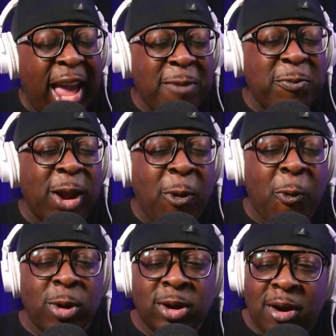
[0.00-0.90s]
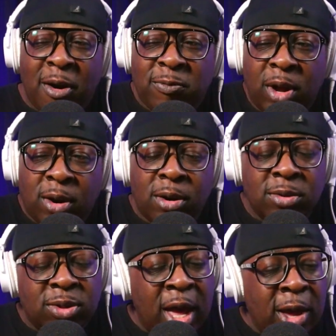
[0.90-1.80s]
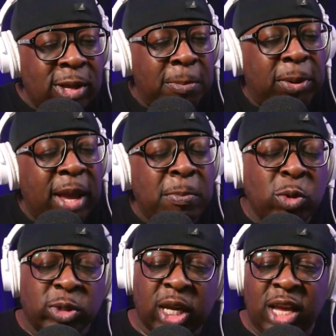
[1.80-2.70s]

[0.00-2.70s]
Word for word: every corner of the earth to play music.